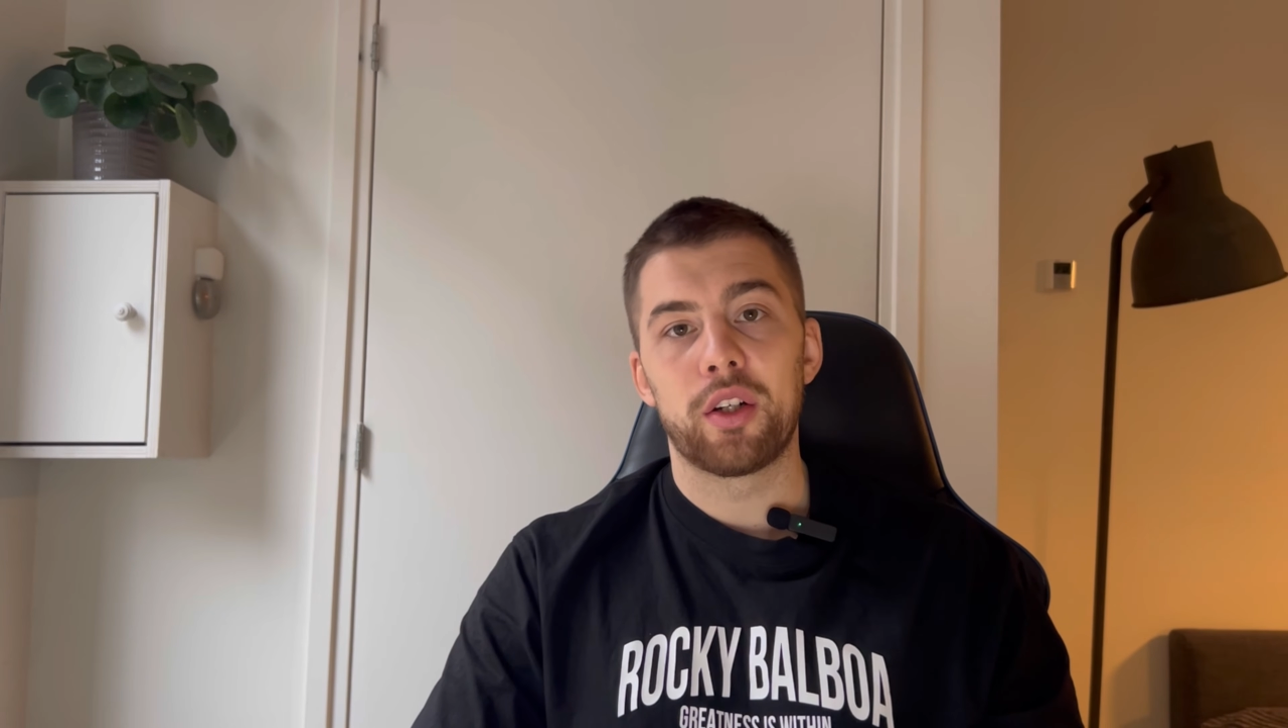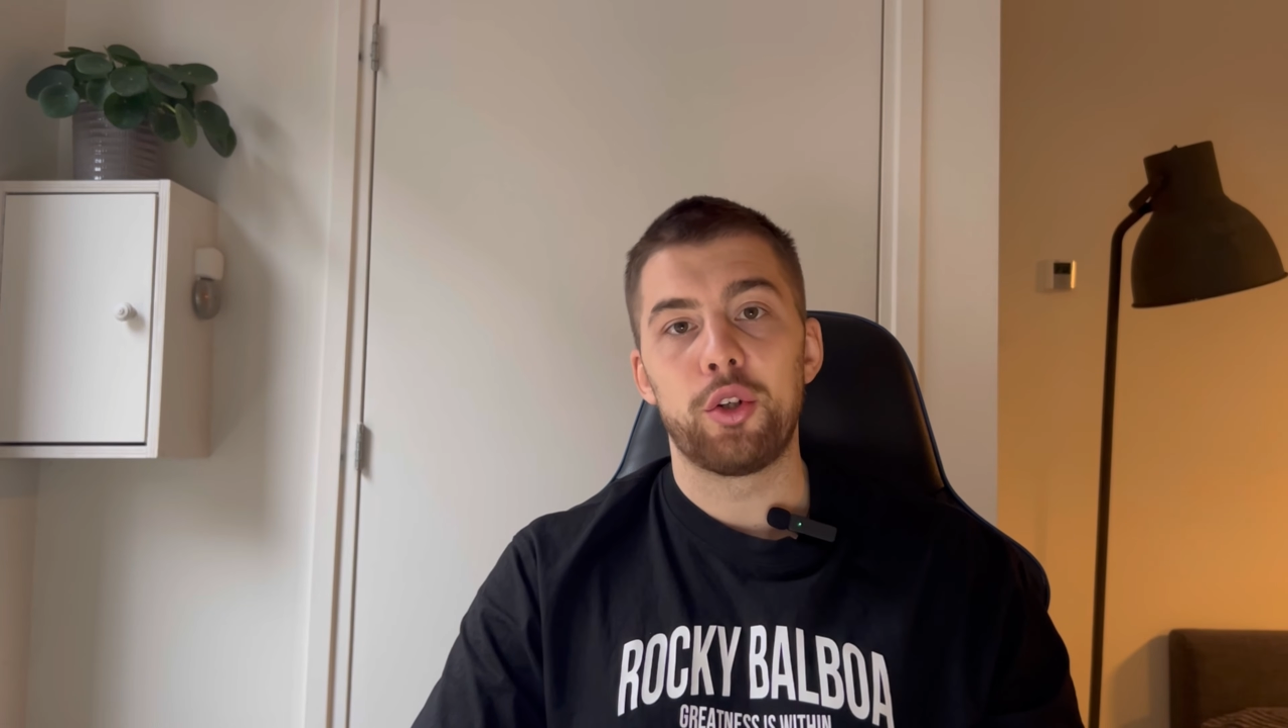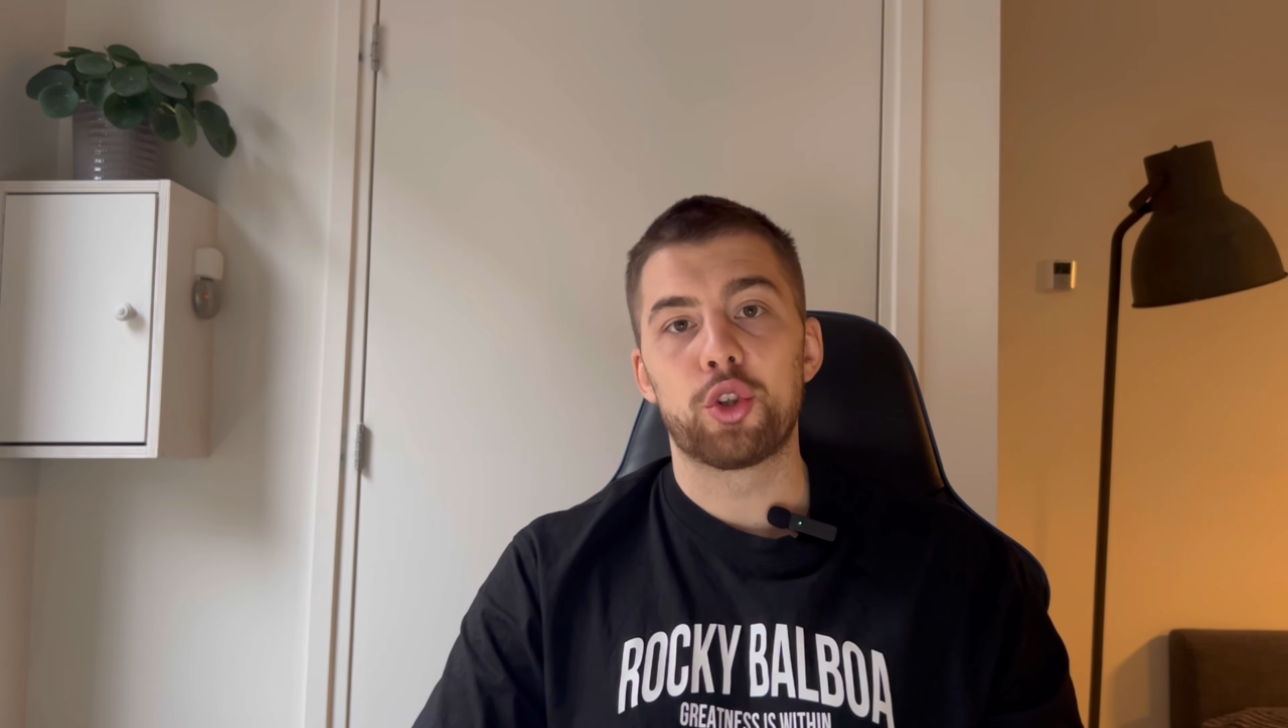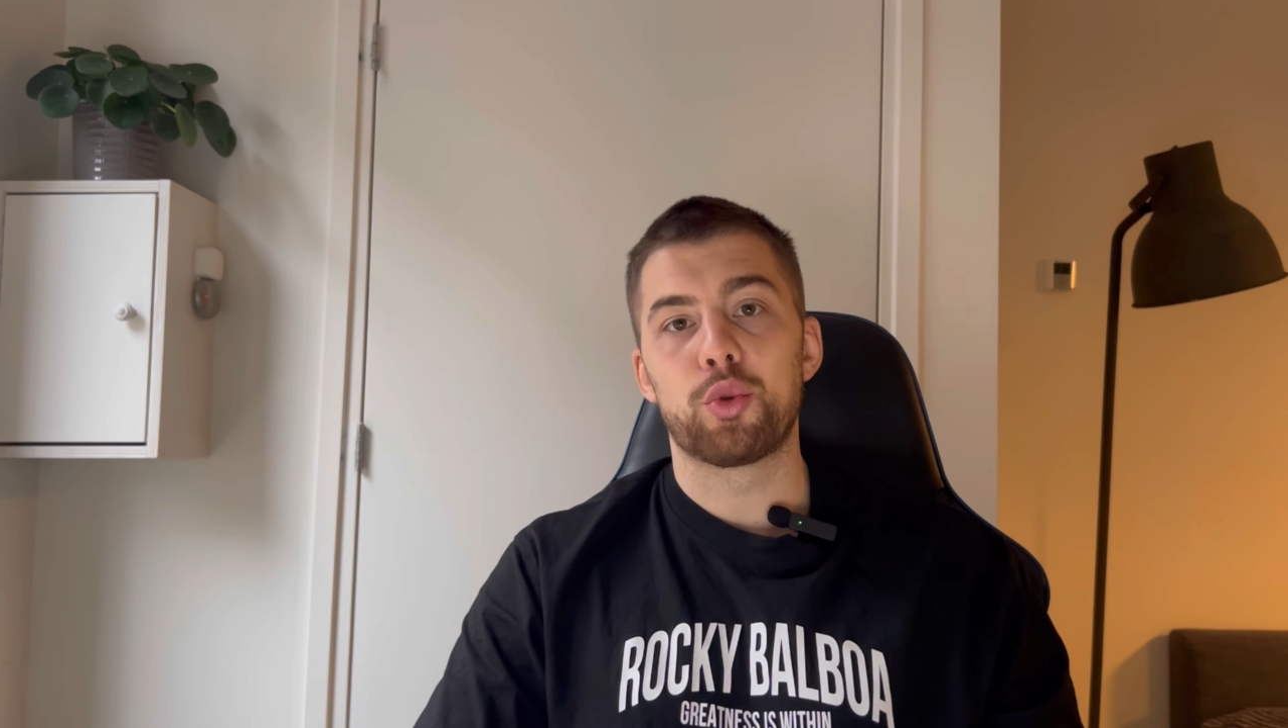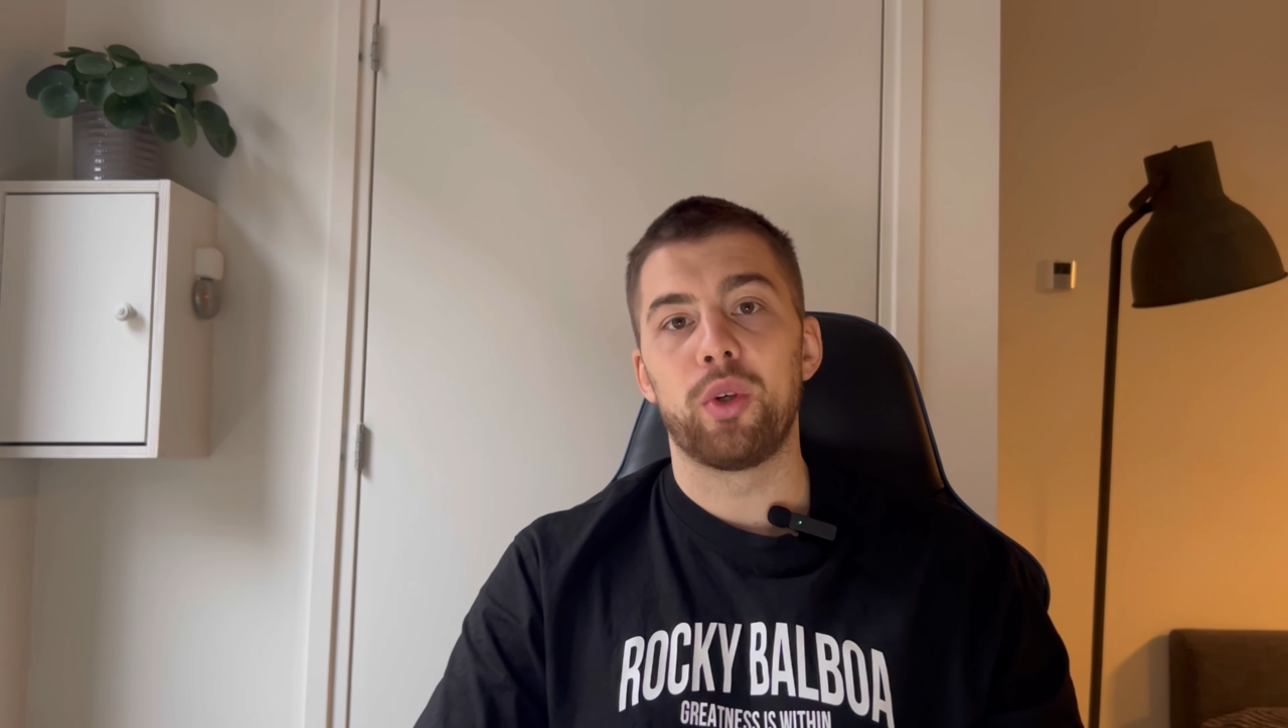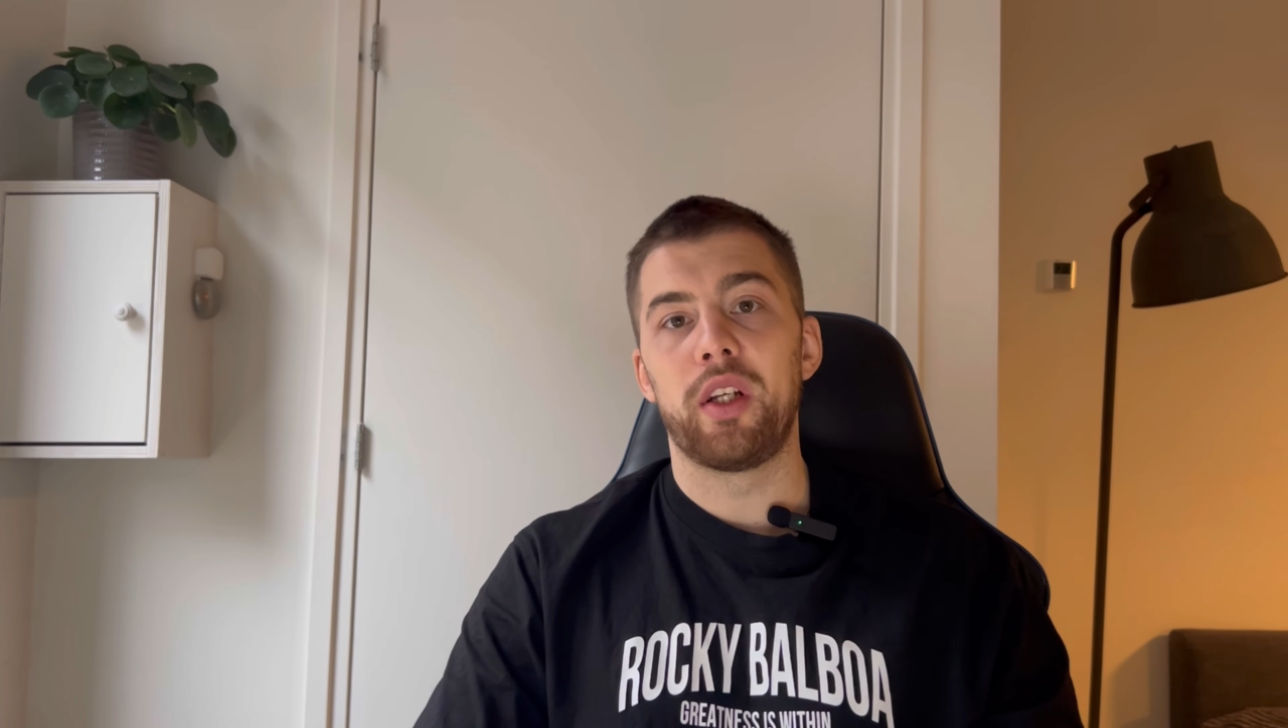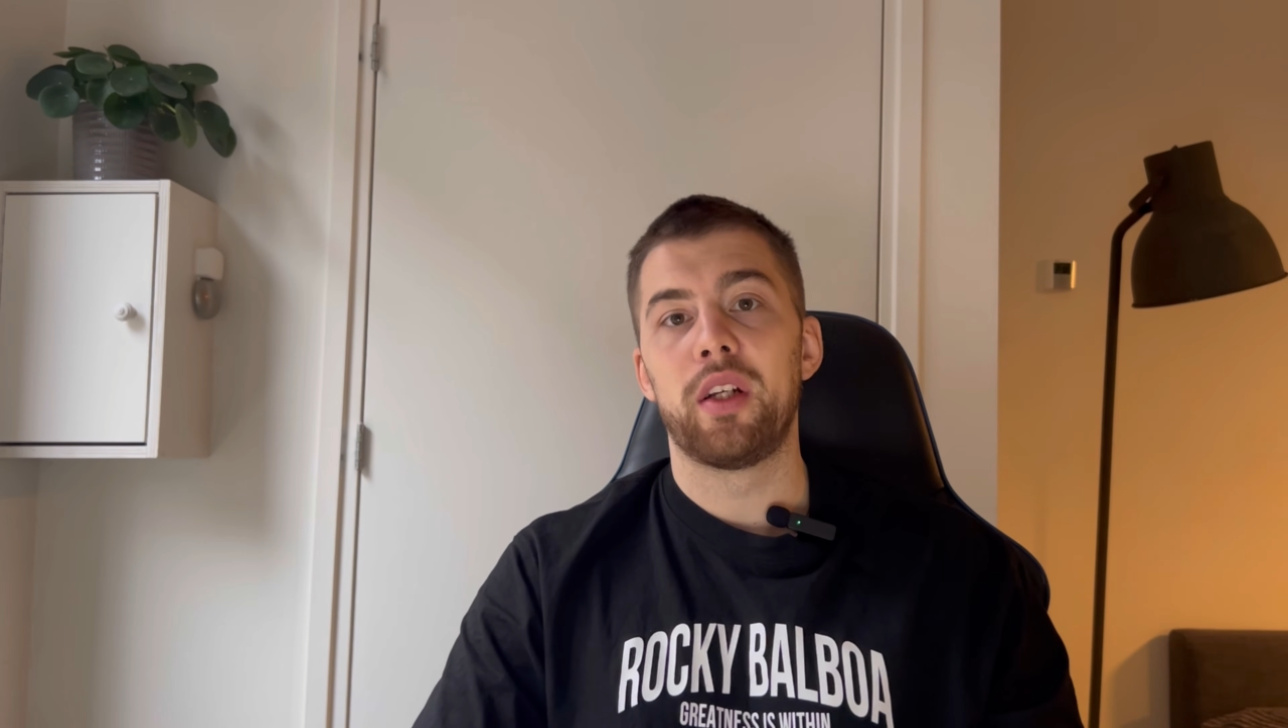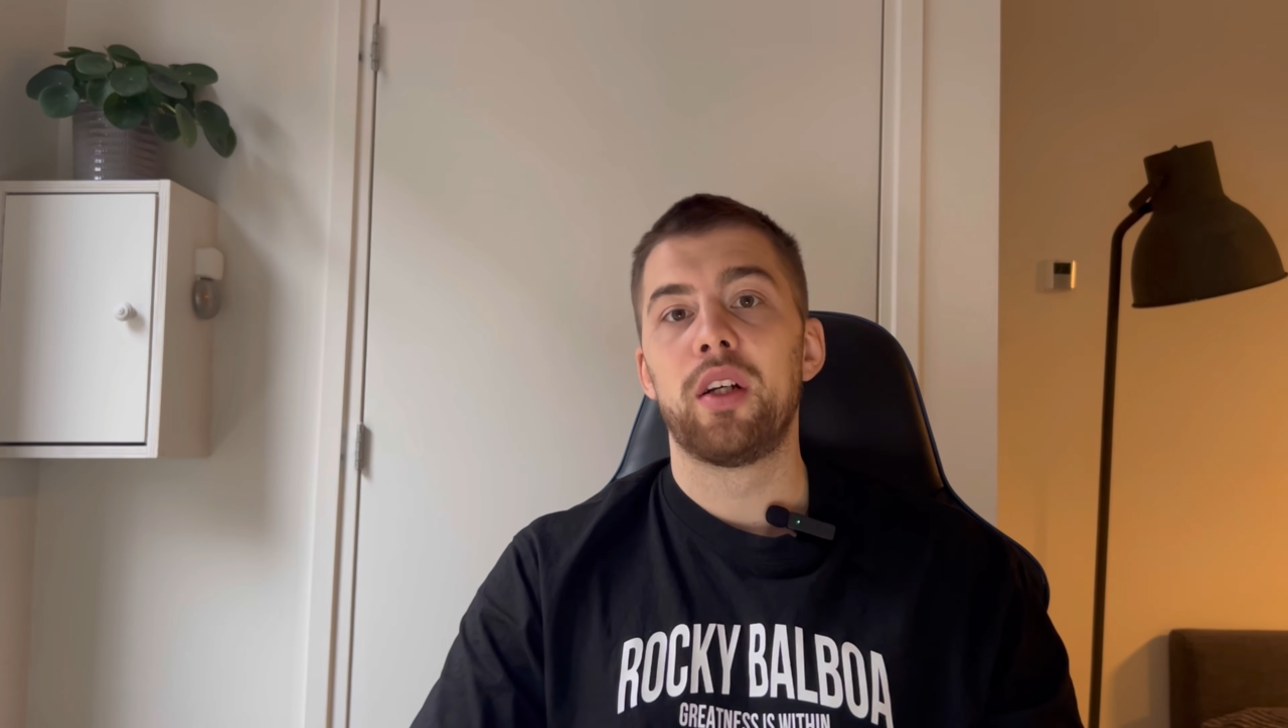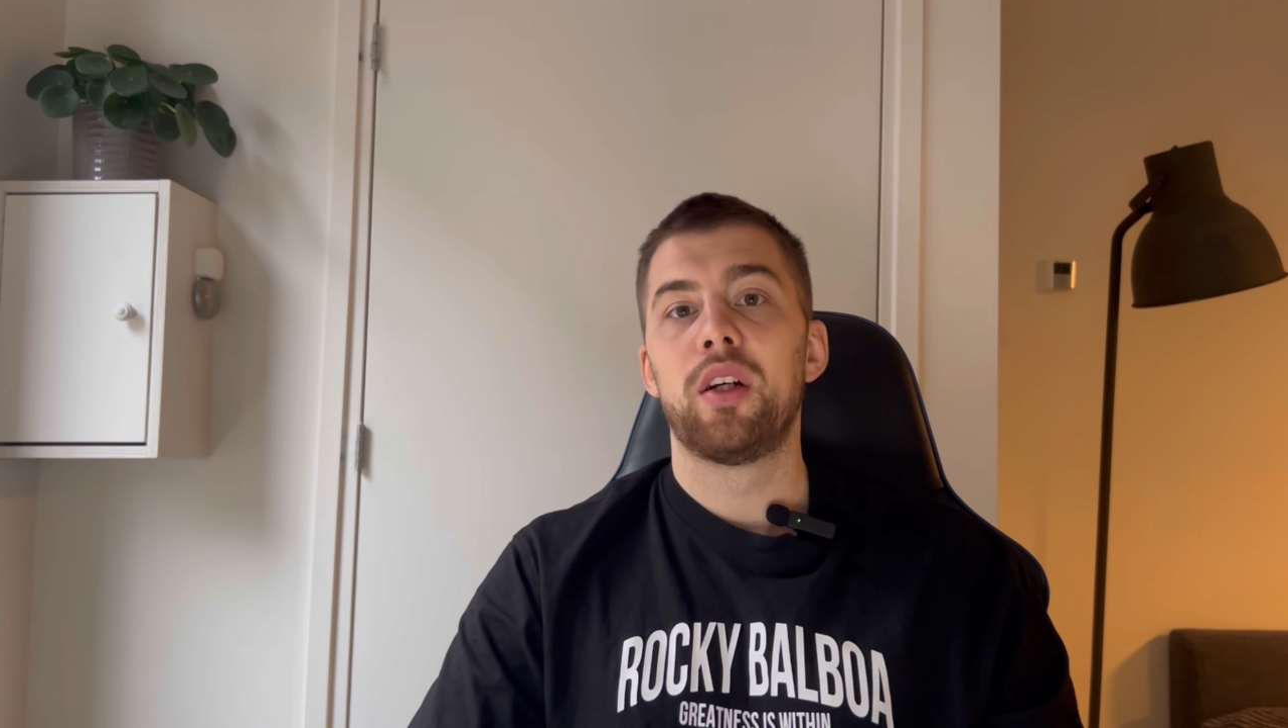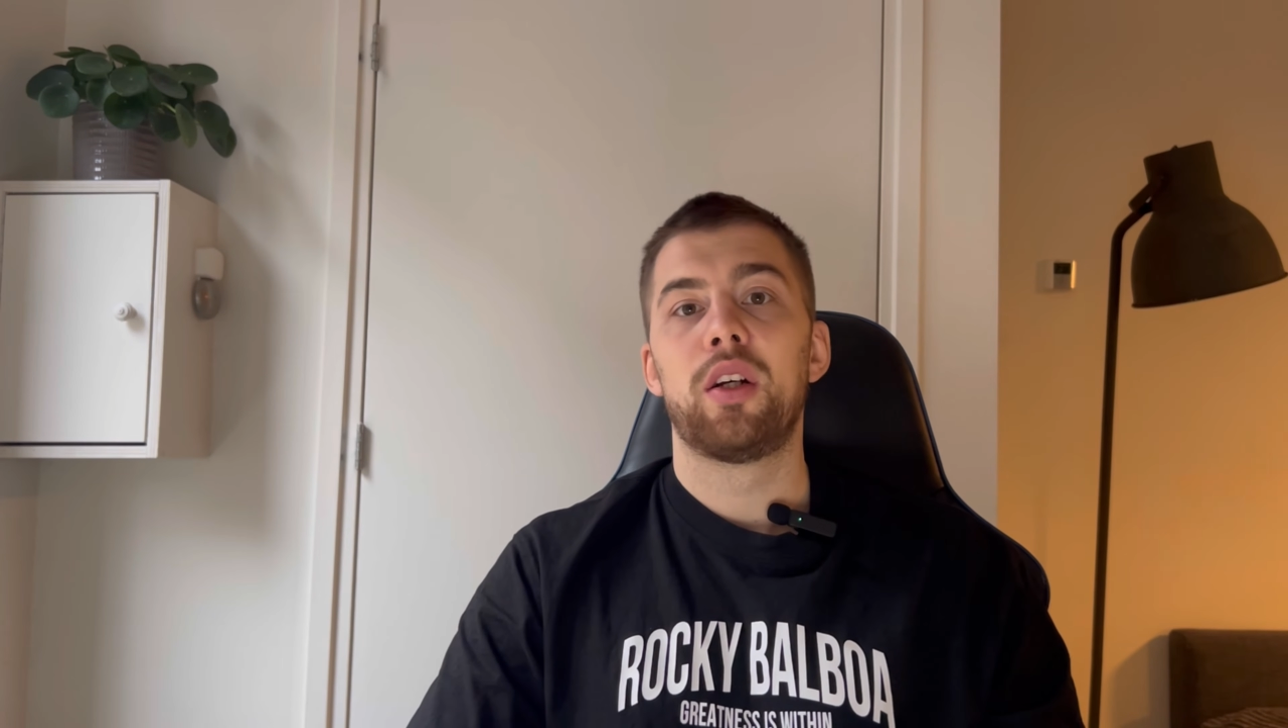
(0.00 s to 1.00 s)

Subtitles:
usually